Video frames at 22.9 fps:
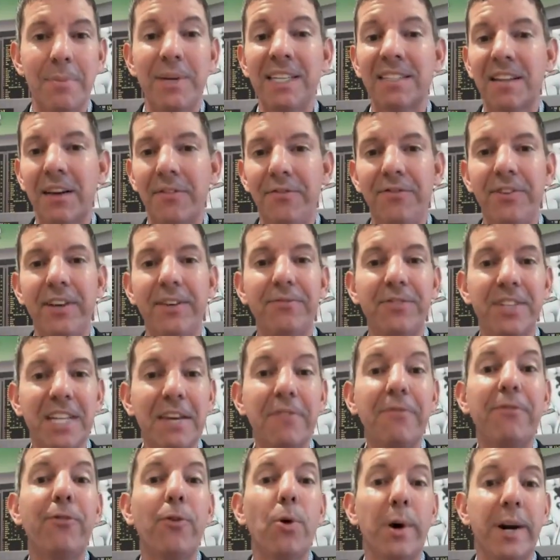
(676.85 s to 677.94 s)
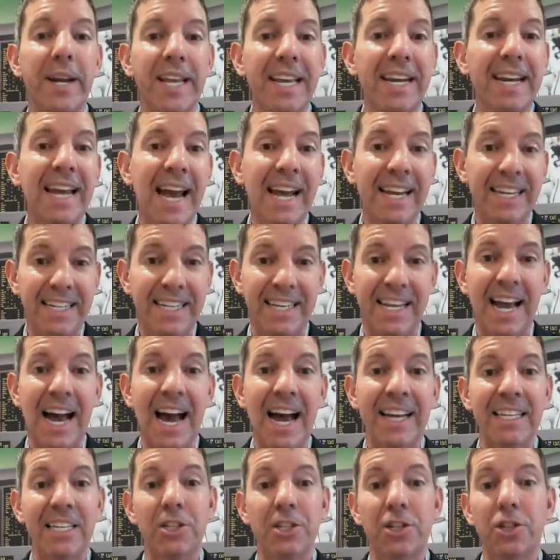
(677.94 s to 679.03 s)
He's a 50-40-90
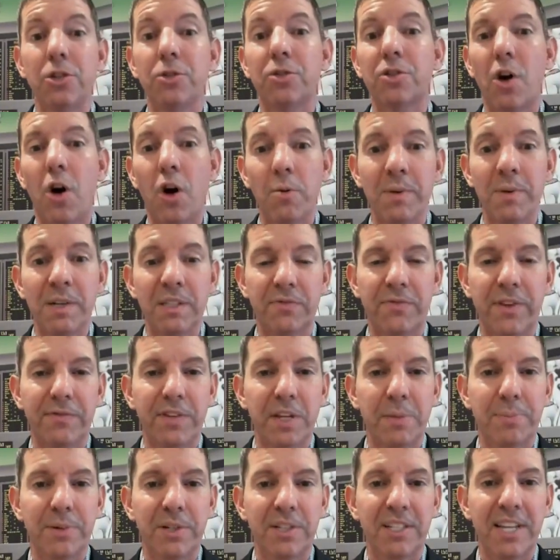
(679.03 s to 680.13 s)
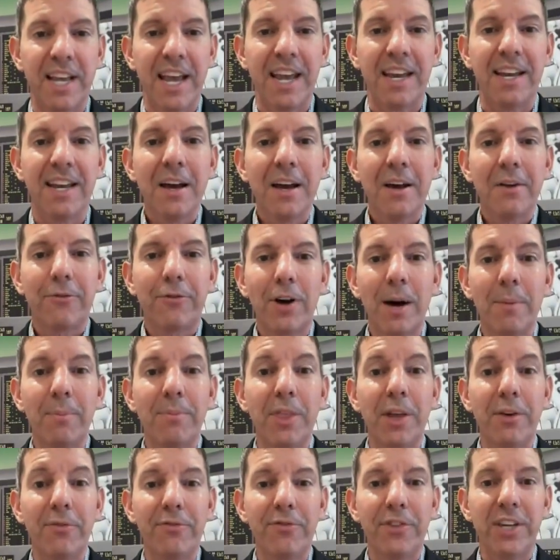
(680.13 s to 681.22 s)
guy. He shoots almost 50%
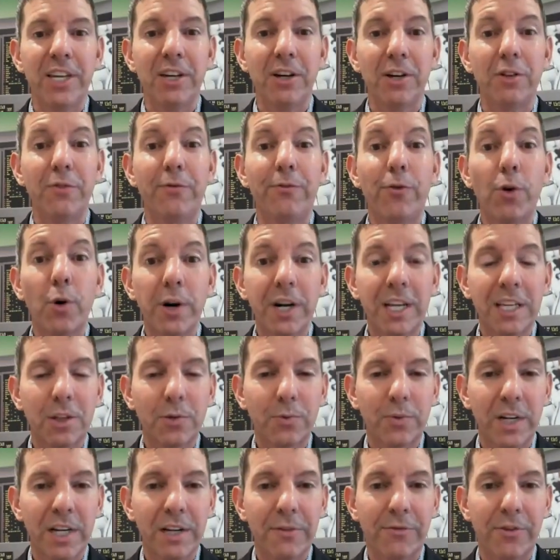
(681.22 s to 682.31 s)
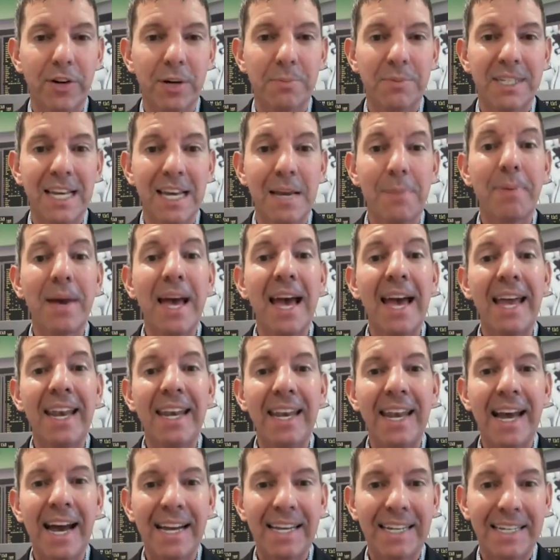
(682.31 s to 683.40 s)
from the field, 43% from deep,
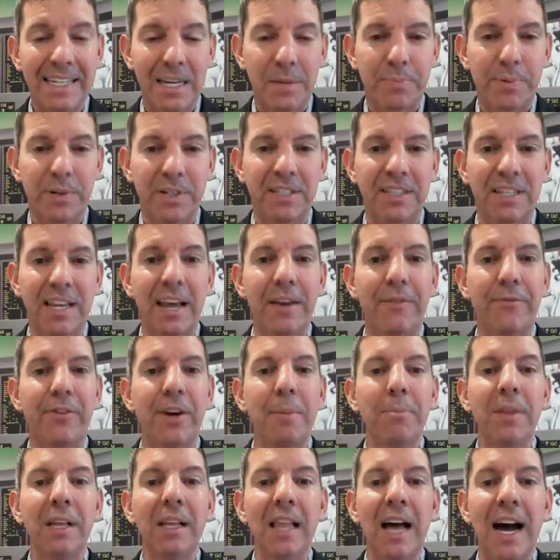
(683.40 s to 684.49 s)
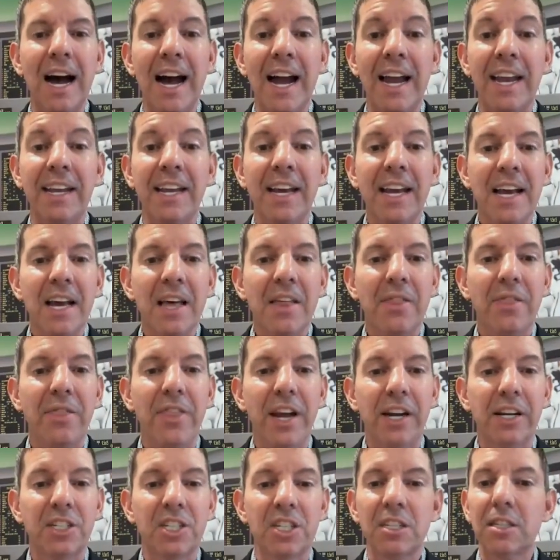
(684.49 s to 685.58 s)
and 90% from the line.
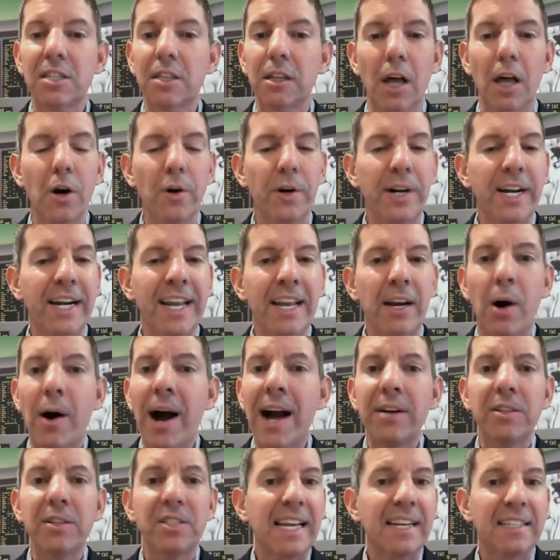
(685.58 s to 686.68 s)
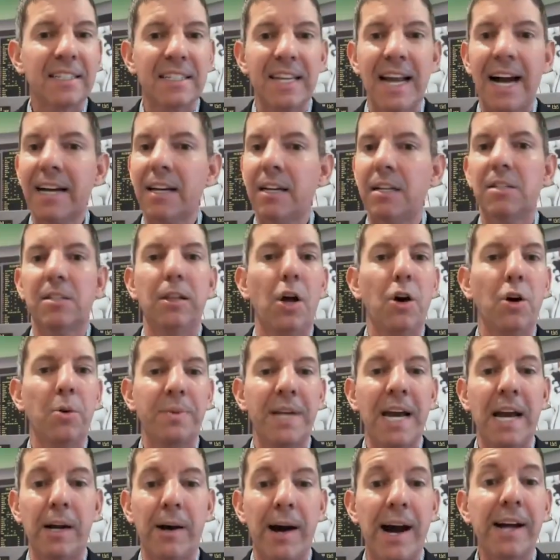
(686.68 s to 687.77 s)
They're just loaded, and Ohio State is not going to slow them
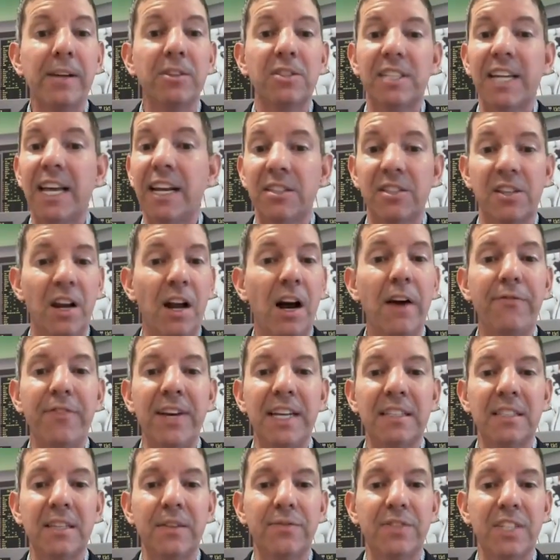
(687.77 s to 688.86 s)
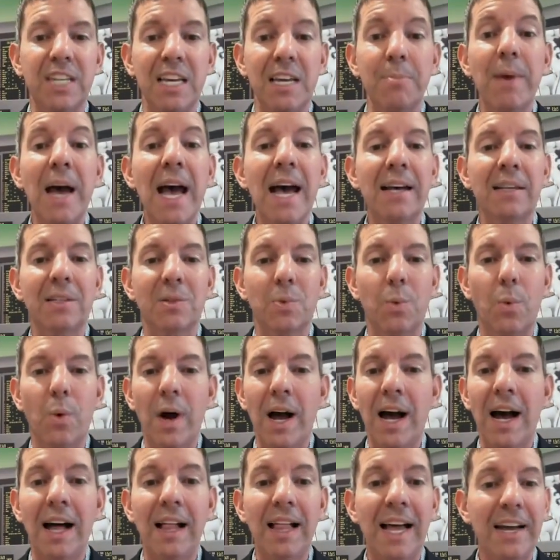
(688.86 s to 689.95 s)
down. Ohio State is an offensive team as
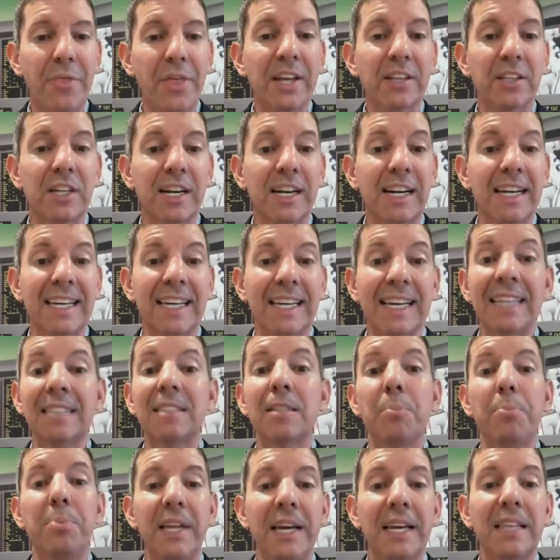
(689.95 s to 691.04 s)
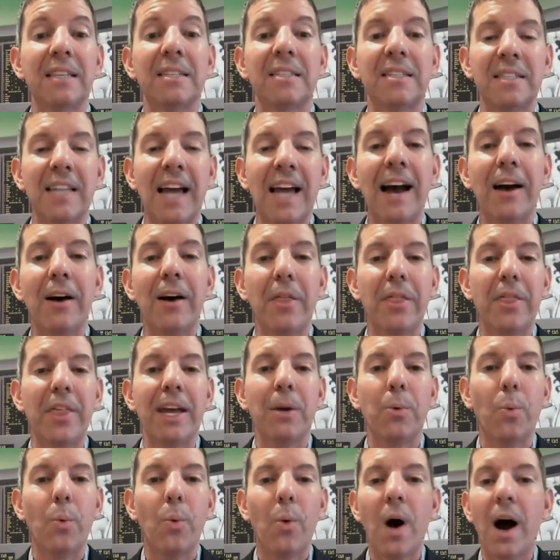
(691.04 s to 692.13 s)
well. I think they're going to get to play the style they
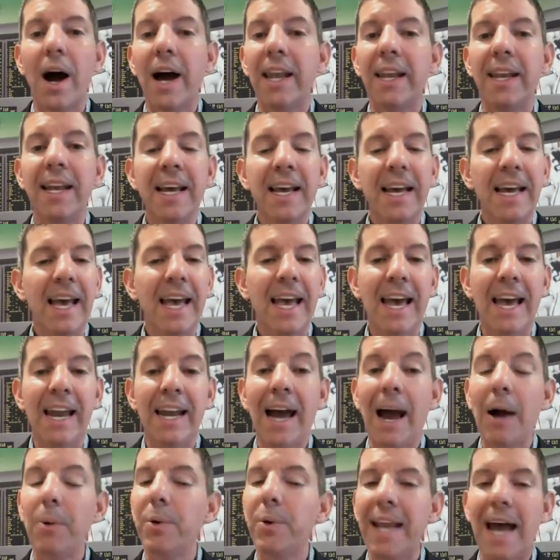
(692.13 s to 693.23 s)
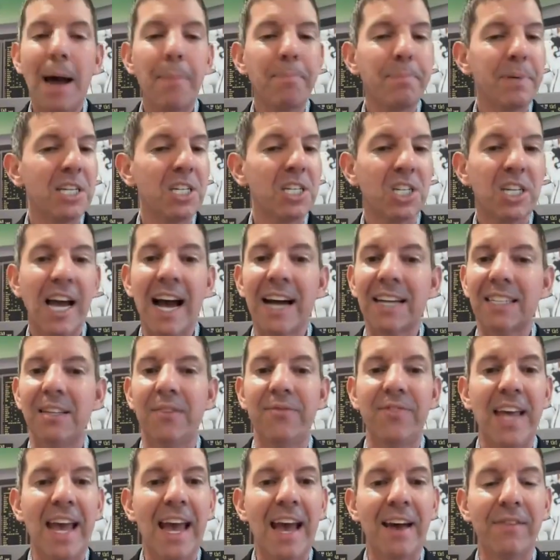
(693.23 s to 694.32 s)
want, and I would not be shocked
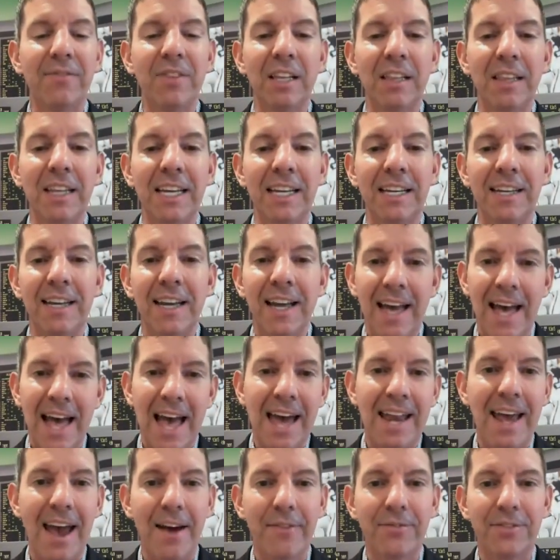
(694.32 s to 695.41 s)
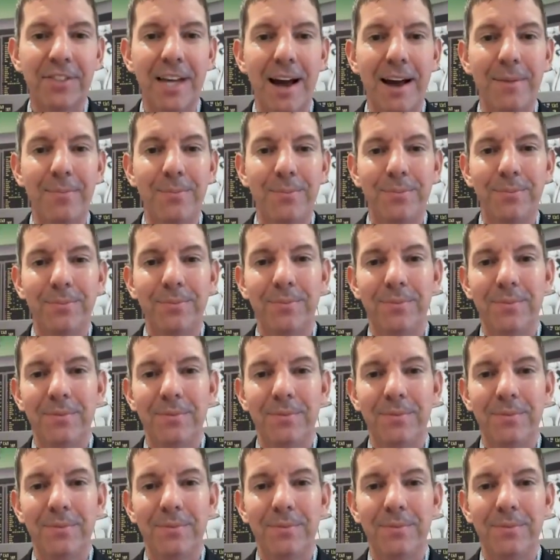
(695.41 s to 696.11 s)
if they have the lead at halftime.